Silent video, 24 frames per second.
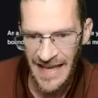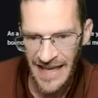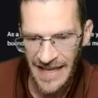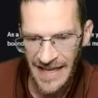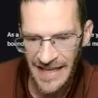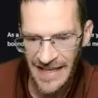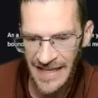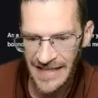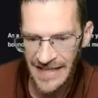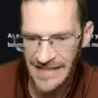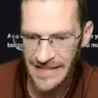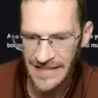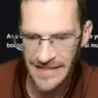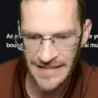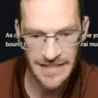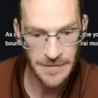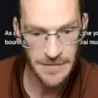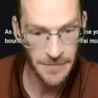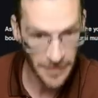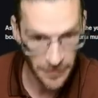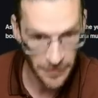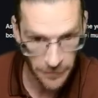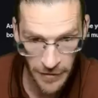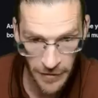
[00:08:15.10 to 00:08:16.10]
It does
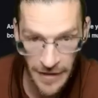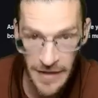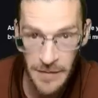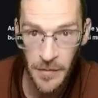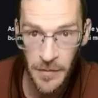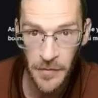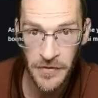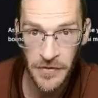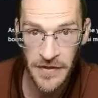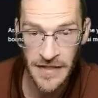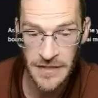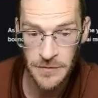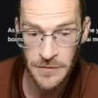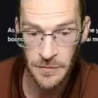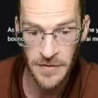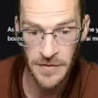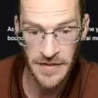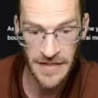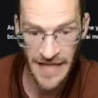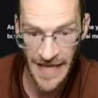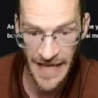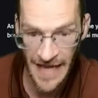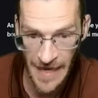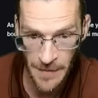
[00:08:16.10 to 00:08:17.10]
some incredible things
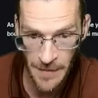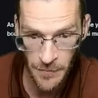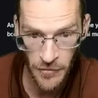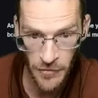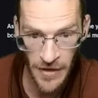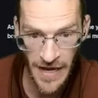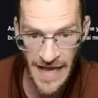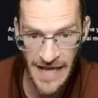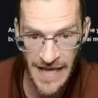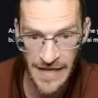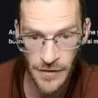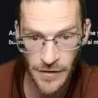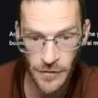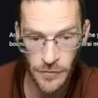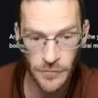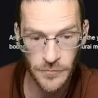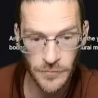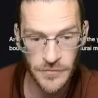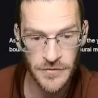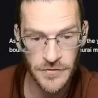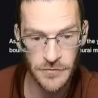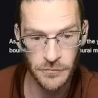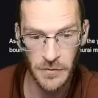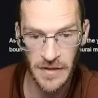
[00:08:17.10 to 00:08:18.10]
with camera
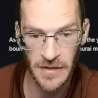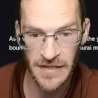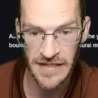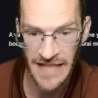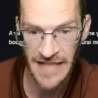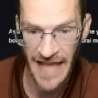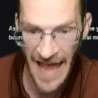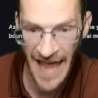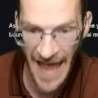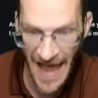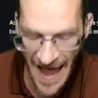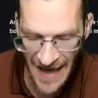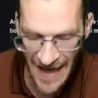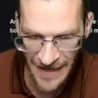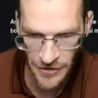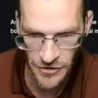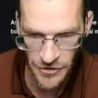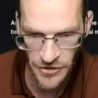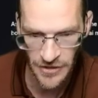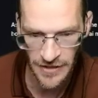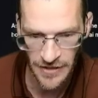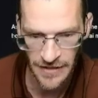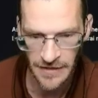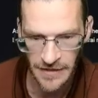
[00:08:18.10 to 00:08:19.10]
angles, with
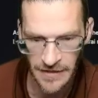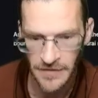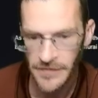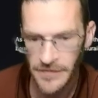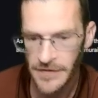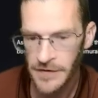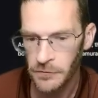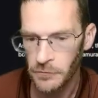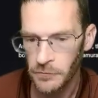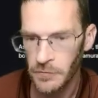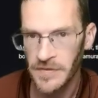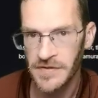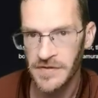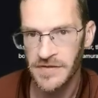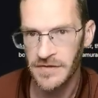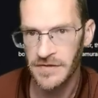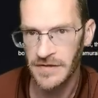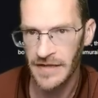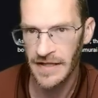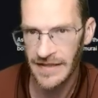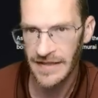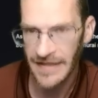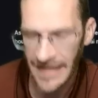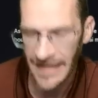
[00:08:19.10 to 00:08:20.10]
action, with
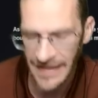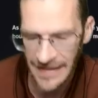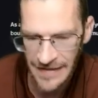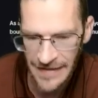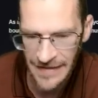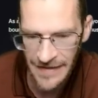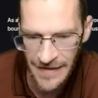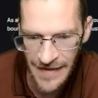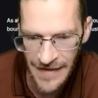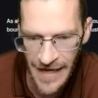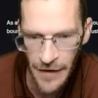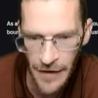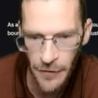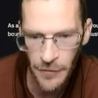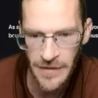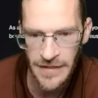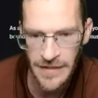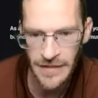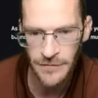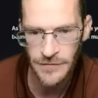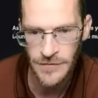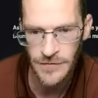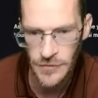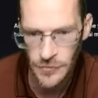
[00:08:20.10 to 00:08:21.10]
like
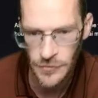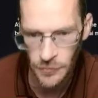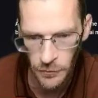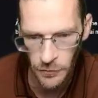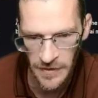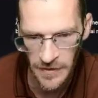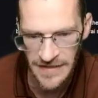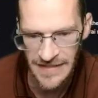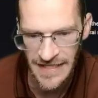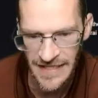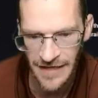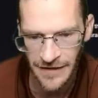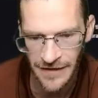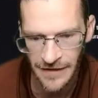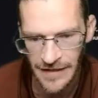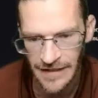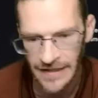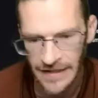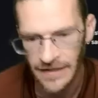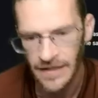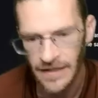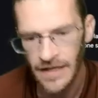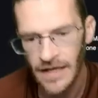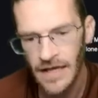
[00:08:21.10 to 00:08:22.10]
narrative
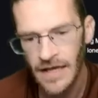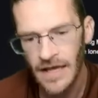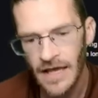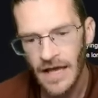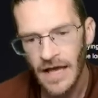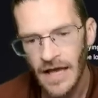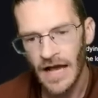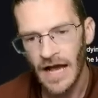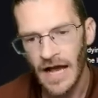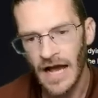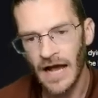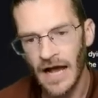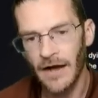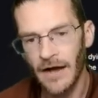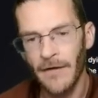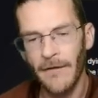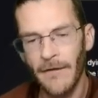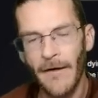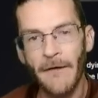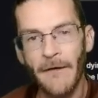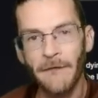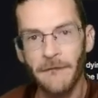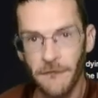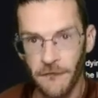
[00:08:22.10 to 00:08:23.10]
storytelling.
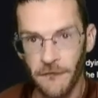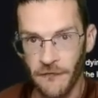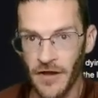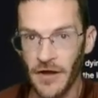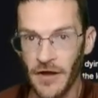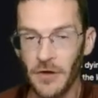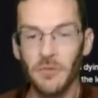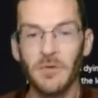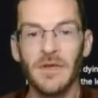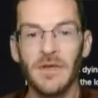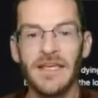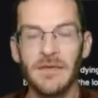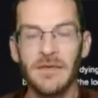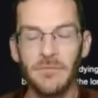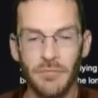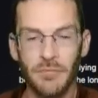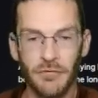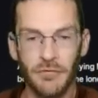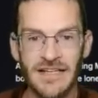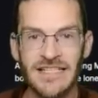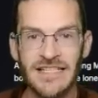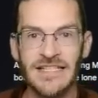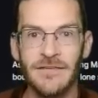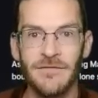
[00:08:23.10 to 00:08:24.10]
A very
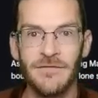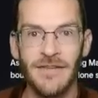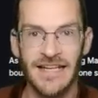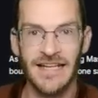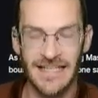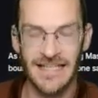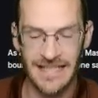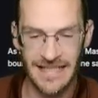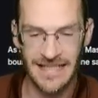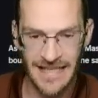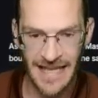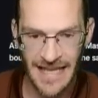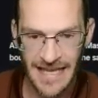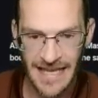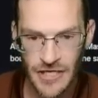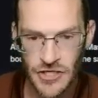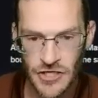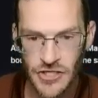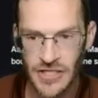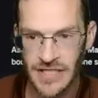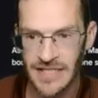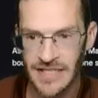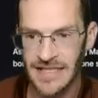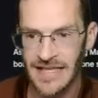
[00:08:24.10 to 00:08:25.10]
impressive and
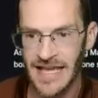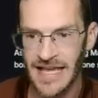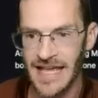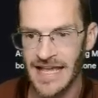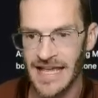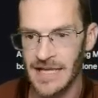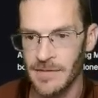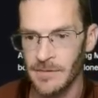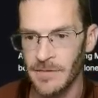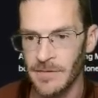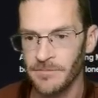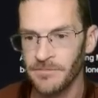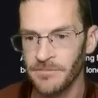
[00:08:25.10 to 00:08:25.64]
engaging game.